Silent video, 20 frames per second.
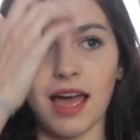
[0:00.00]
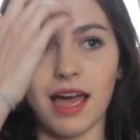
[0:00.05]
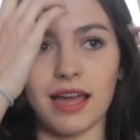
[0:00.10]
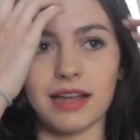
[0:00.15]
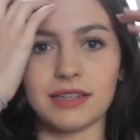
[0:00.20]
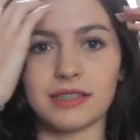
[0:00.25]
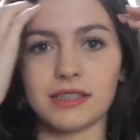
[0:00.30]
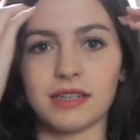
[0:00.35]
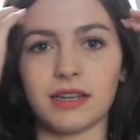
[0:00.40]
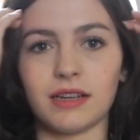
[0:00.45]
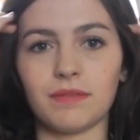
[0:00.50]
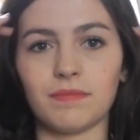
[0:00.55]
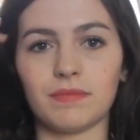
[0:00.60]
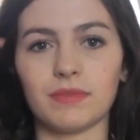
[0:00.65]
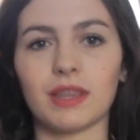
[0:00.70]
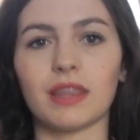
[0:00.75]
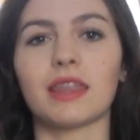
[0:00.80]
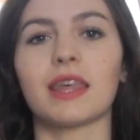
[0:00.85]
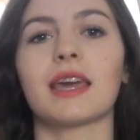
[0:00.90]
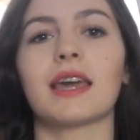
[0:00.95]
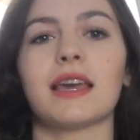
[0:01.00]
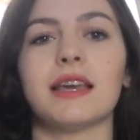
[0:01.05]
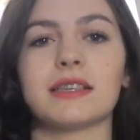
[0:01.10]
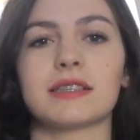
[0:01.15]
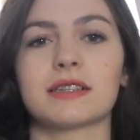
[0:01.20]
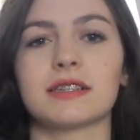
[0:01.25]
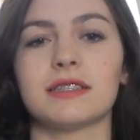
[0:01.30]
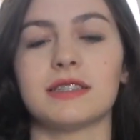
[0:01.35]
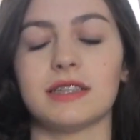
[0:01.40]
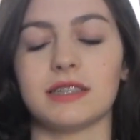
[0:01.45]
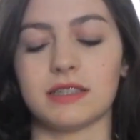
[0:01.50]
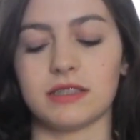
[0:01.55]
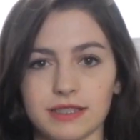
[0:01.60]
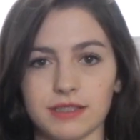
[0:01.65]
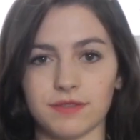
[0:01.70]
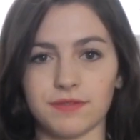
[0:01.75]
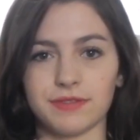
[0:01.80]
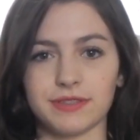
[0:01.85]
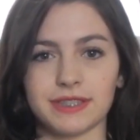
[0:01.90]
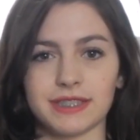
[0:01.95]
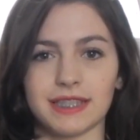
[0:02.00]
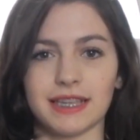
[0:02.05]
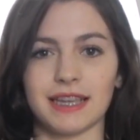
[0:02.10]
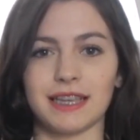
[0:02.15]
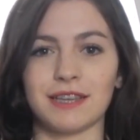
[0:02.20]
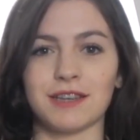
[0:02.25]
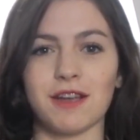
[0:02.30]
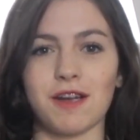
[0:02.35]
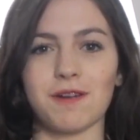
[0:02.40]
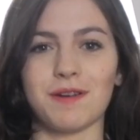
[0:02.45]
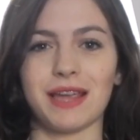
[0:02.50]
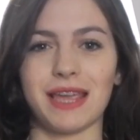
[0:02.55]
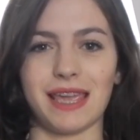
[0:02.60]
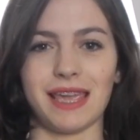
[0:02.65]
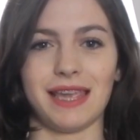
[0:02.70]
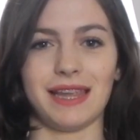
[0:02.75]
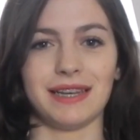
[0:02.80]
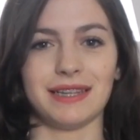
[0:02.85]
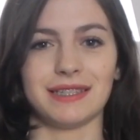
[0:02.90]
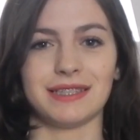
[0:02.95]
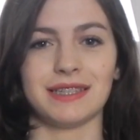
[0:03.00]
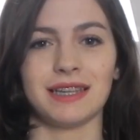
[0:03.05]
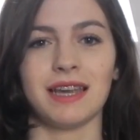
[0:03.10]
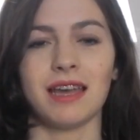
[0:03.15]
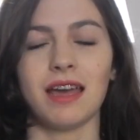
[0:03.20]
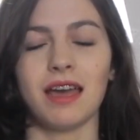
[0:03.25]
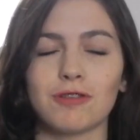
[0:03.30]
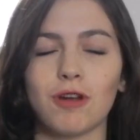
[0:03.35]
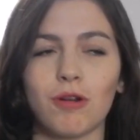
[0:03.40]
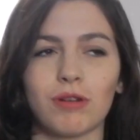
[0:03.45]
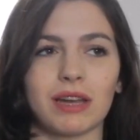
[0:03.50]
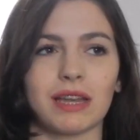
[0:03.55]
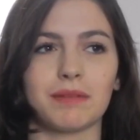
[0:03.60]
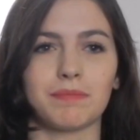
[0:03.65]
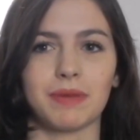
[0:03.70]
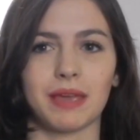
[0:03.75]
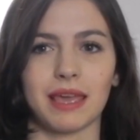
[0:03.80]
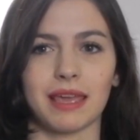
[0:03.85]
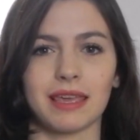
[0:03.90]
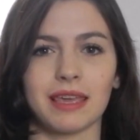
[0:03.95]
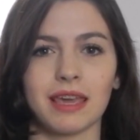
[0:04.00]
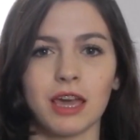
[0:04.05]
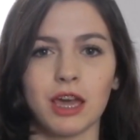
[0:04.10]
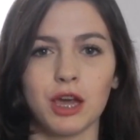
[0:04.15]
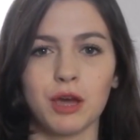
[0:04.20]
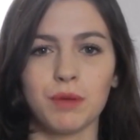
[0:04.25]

And the thing is, because this is obviously no heat, it's not going to be